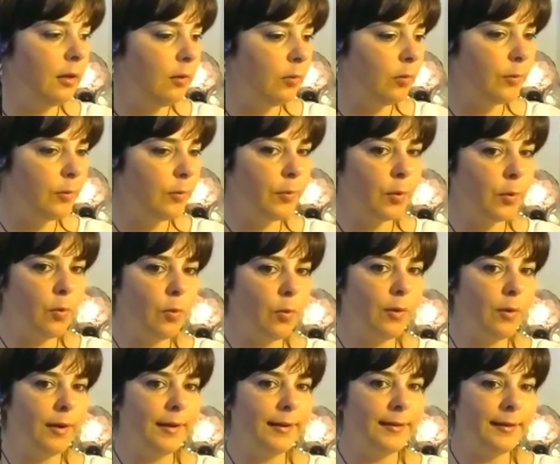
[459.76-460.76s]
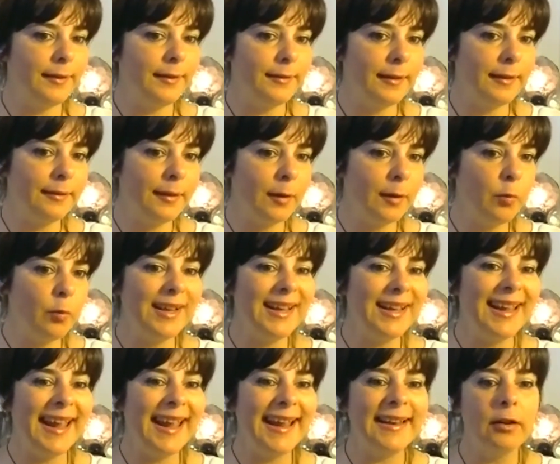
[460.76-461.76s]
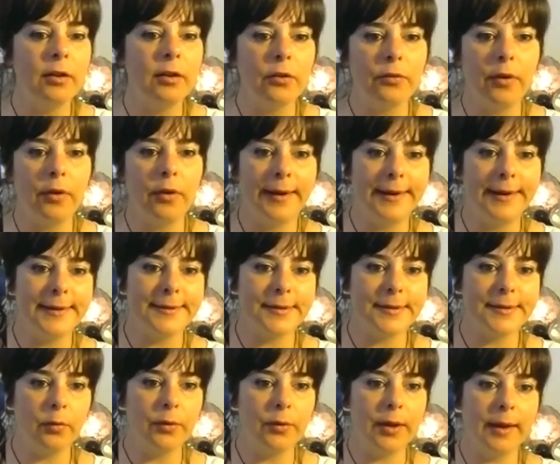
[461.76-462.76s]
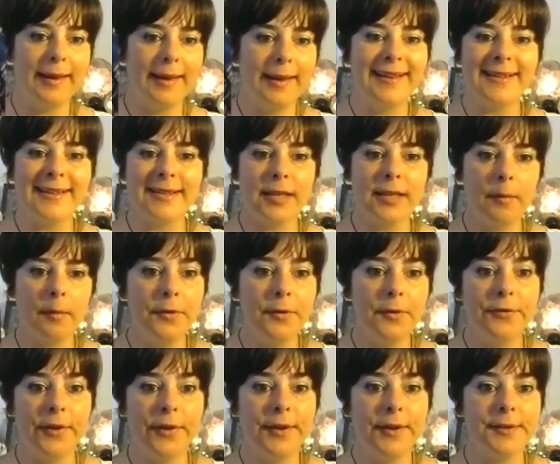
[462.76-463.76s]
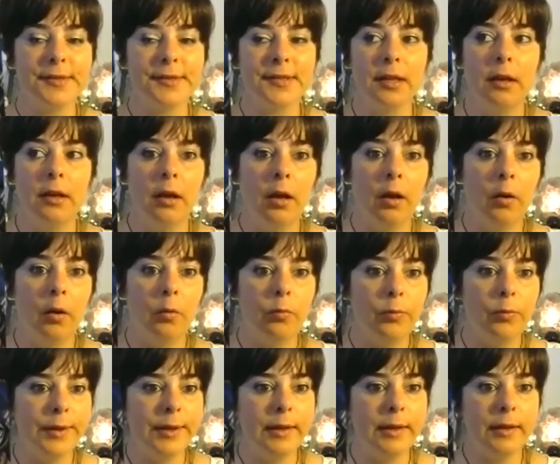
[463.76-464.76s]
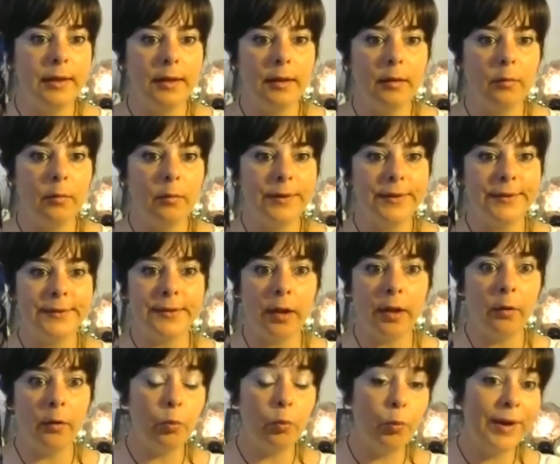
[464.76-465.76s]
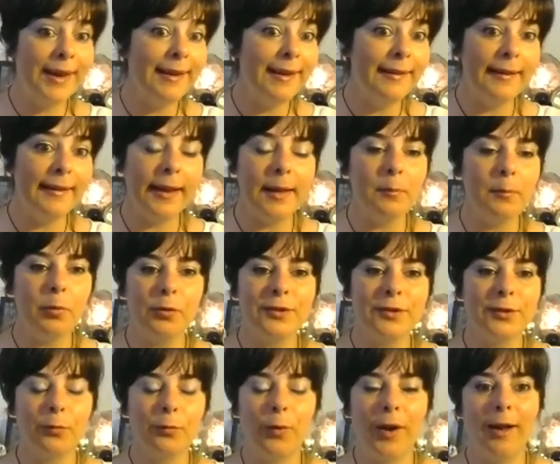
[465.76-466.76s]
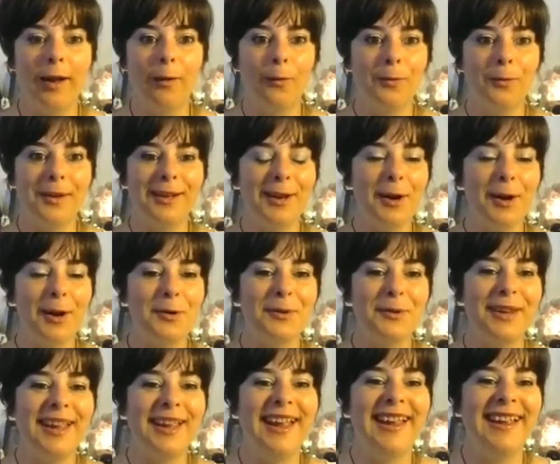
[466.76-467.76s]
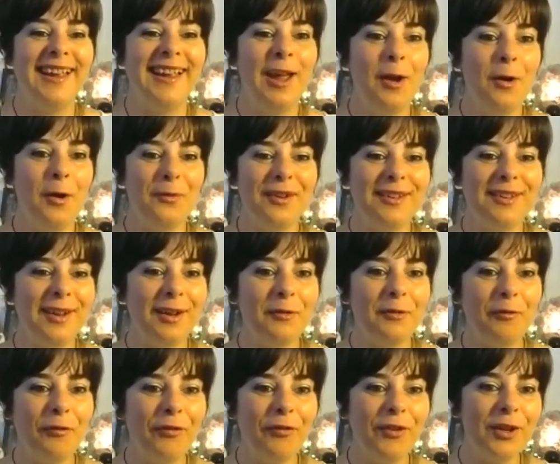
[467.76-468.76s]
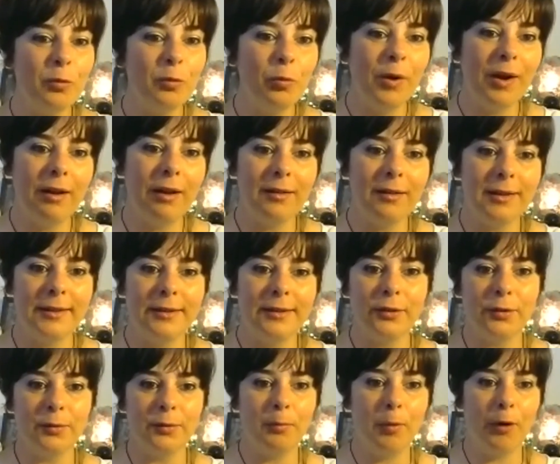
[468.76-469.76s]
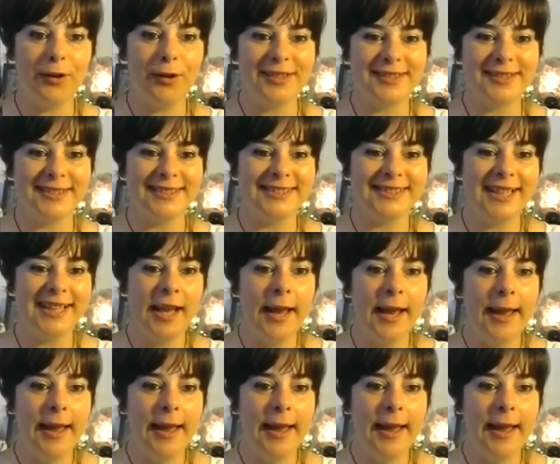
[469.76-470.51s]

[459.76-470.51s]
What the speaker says: what we call it, they want to categorize. Okay, and some of us, we don't wear labels well. We know we don't fit well into boxes.